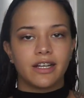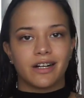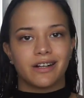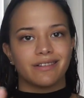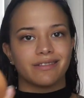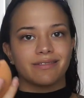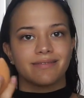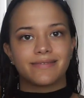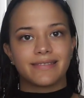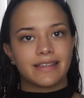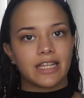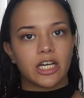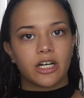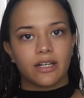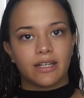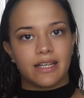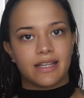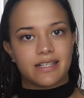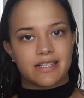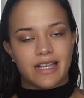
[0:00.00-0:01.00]
They're
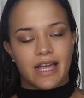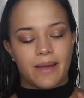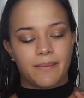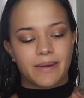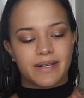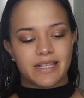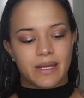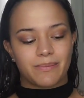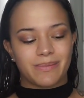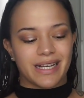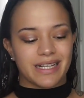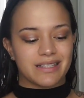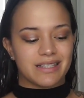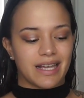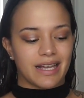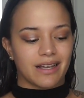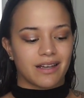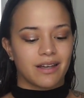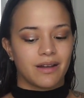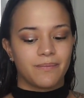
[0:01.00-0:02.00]
literally the same, except that's
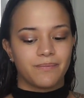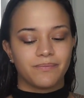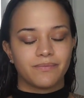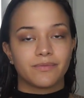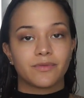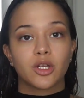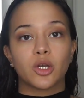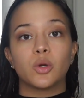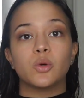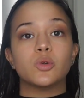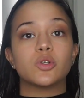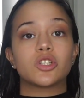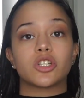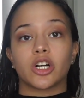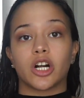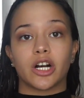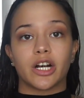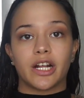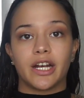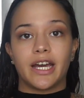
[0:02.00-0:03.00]
like who
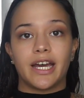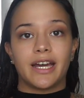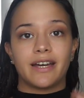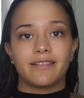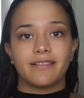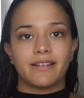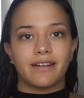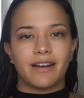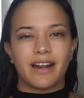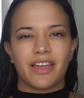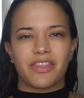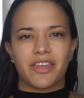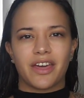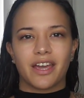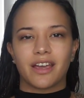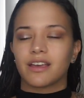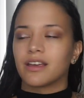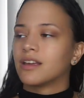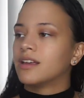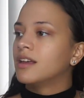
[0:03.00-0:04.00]
started it, I
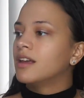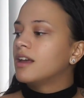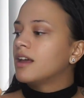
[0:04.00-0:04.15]
think.